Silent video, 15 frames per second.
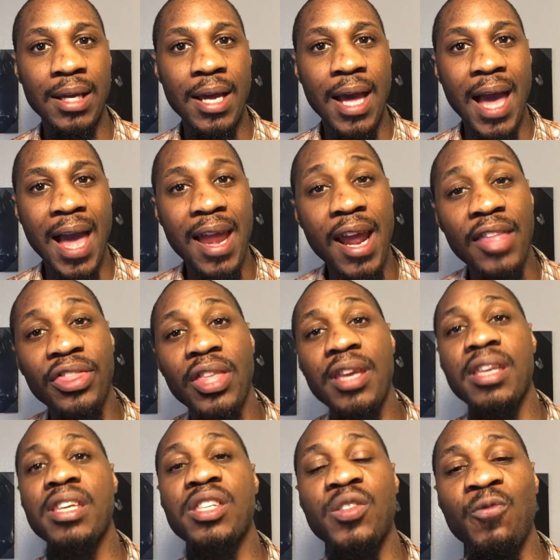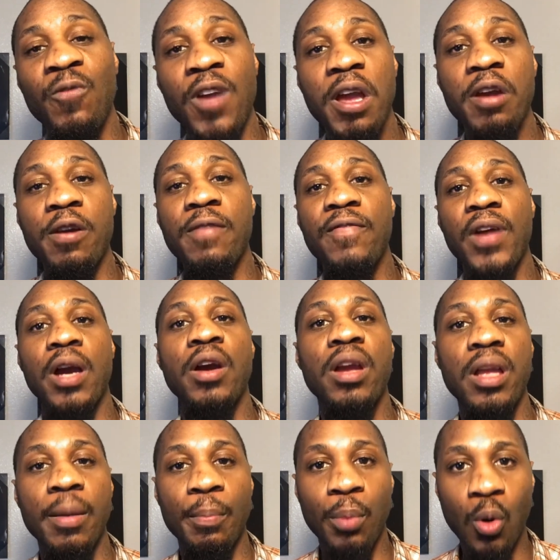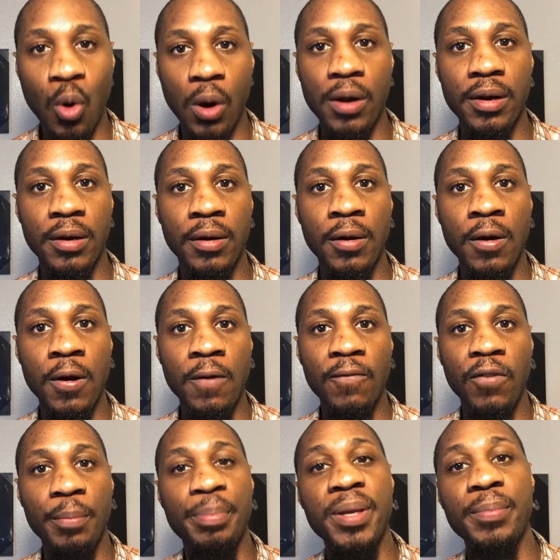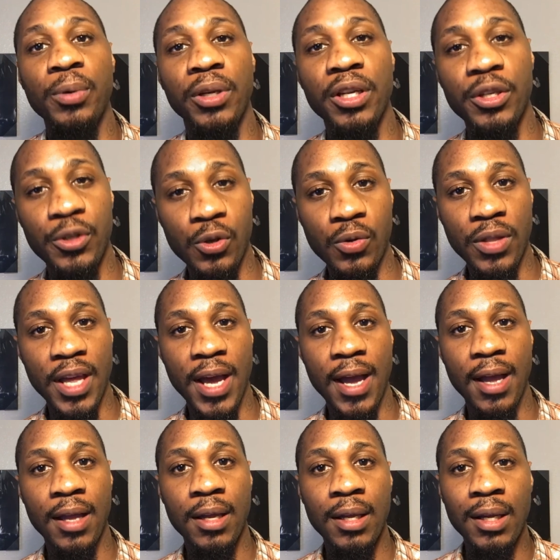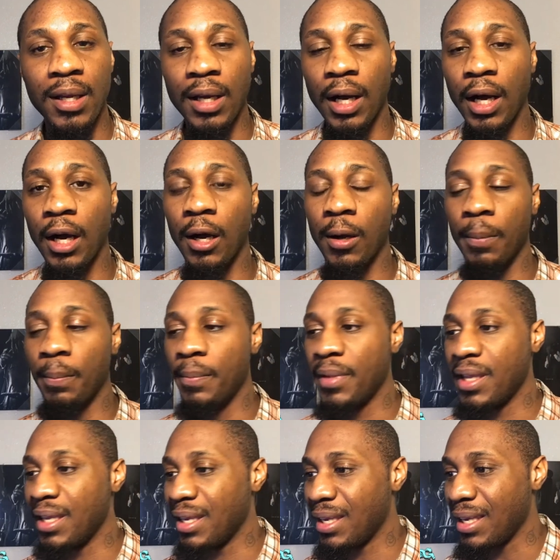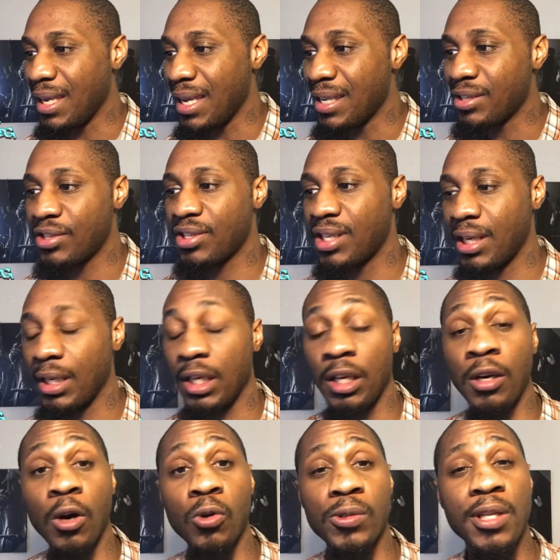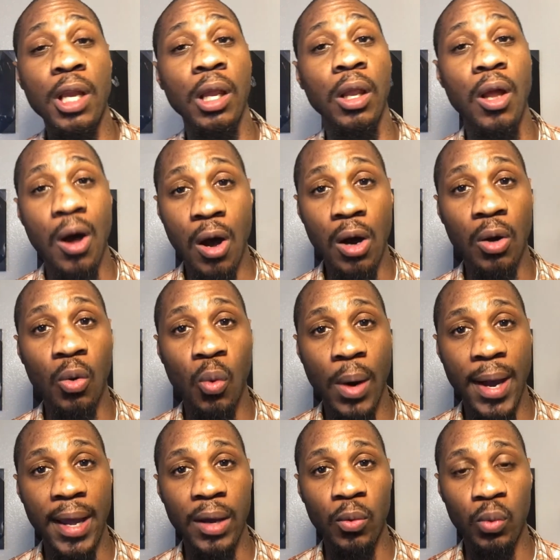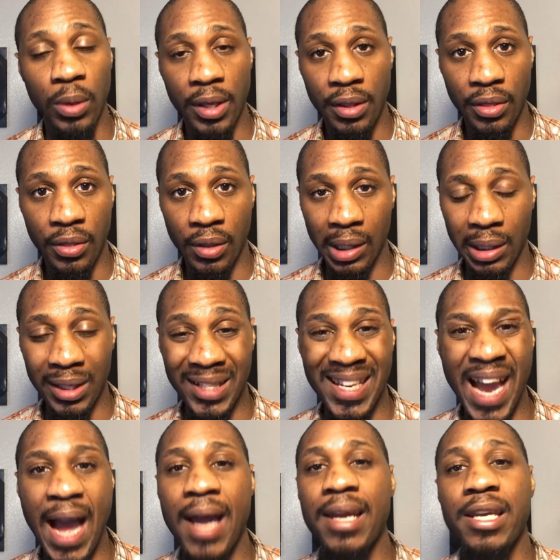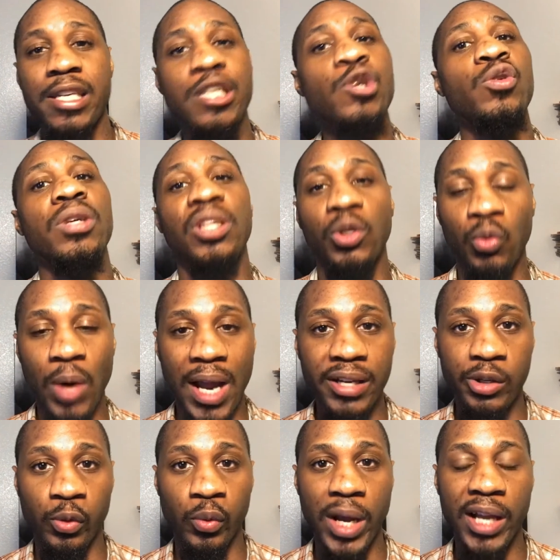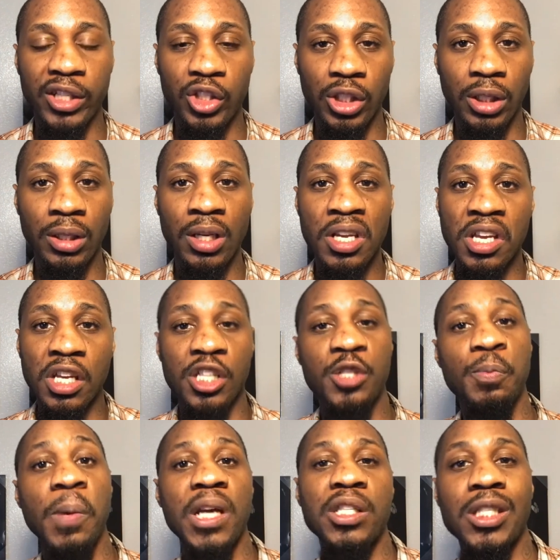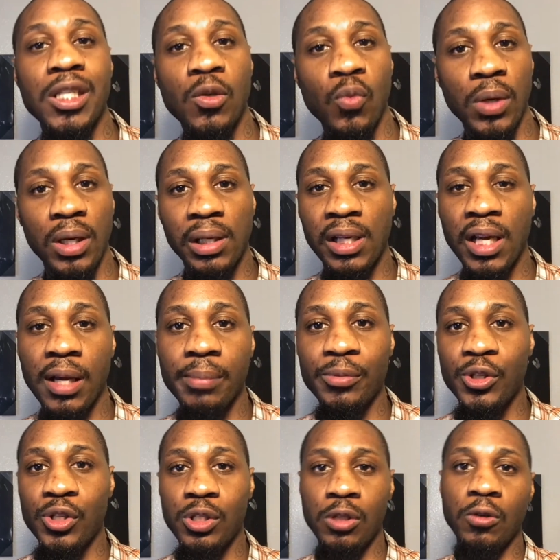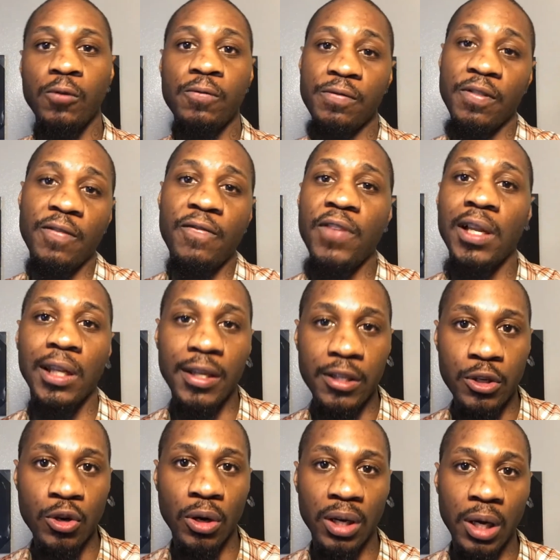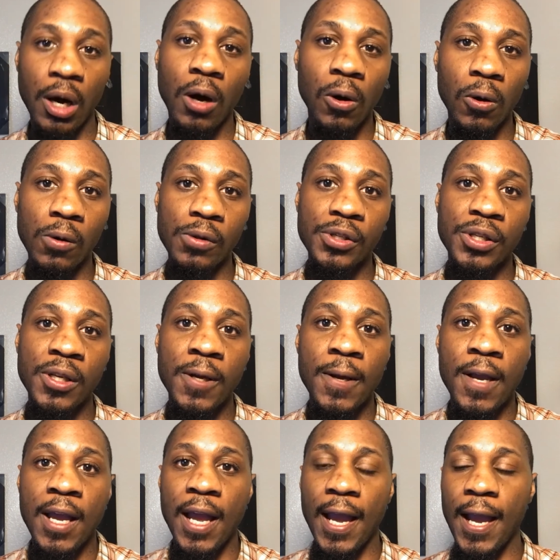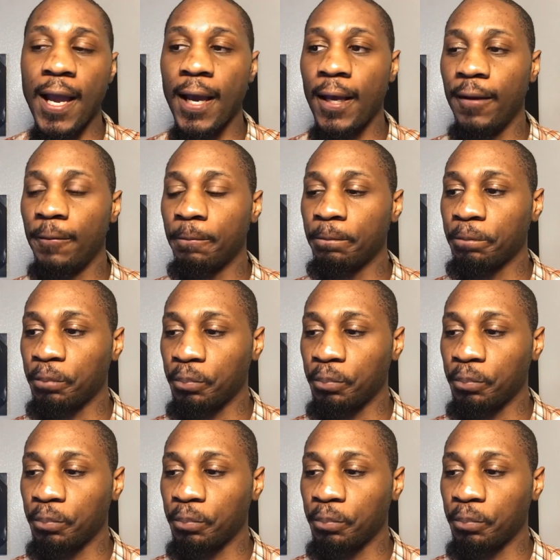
And I think it's very, very important for people to do that. Um, Instinct goes a long way with guiding you in the right direction, especially when it comes to fulfilling your goals. And